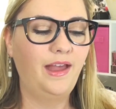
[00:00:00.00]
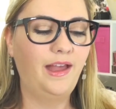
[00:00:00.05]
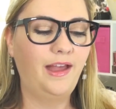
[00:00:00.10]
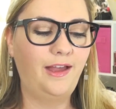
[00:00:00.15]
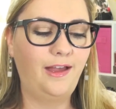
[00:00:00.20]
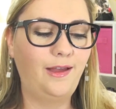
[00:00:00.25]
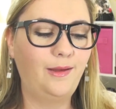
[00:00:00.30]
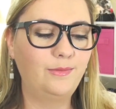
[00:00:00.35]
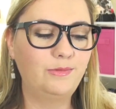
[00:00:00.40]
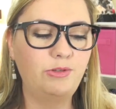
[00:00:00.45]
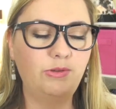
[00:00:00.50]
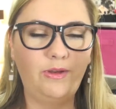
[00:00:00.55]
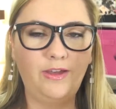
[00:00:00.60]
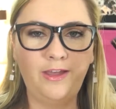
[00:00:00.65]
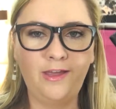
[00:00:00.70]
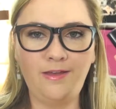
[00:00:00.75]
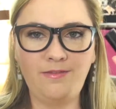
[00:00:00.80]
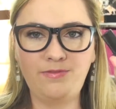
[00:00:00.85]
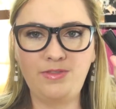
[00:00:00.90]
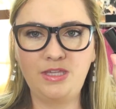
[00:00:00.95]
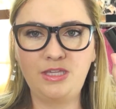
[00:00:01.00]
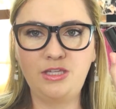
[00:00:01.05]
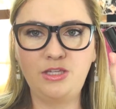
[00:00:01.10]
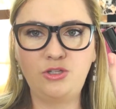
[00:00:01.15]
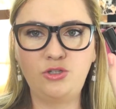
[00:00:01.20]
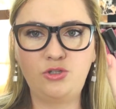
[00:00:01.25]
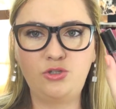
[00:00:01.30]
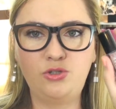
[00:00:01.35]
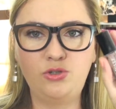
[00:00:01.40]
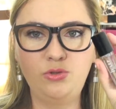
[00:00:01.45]
So I have
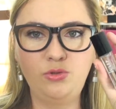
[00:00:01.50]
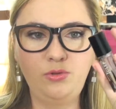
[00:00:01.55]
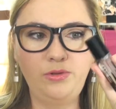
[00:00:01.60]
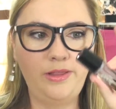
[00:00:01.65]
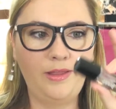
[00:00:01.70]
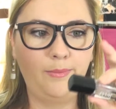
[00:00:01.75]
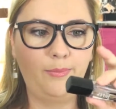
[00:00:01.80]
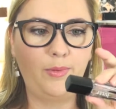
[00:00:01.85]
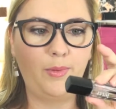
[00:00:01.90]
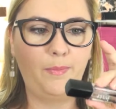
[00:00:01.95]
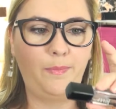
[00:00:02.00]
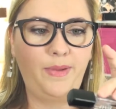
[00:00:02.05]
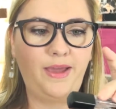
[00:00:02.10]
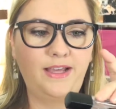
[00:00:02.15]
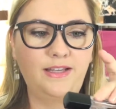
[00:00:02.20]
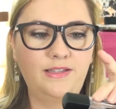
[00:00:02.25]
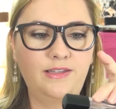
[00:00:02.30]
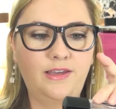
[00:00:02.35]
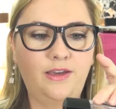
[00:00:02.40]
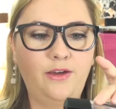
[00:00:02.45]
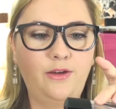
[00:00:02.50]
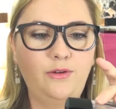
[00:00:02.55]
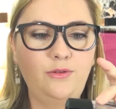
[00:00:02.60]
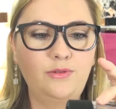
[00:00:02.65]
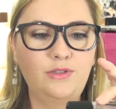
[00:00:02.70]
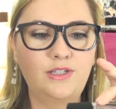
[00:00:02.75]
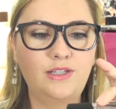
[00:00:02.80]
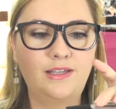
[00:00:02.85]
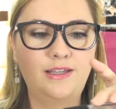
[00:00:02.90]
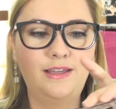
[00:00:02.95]
the Julep base
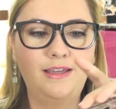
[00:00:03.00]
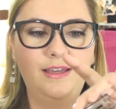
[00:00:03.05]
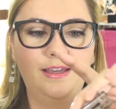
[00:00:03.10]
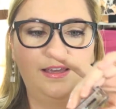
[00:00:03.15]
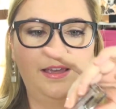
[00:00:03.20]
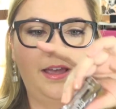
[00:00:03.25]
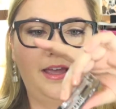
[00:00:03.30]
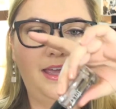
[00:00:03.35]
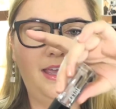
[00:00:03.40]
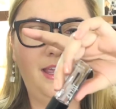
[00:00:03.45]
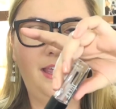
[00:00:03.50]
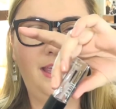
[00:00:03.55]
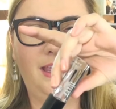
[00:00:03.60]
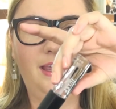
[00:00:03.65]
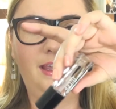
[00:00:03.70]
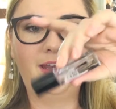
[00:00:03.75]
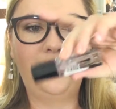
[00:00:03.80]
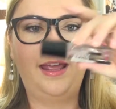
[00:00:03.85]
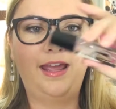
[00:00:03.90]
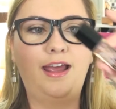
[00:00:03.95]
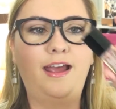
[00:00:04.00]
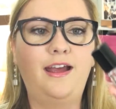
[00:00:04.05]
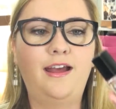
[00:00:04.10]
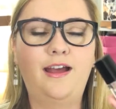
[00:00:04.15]
coat, and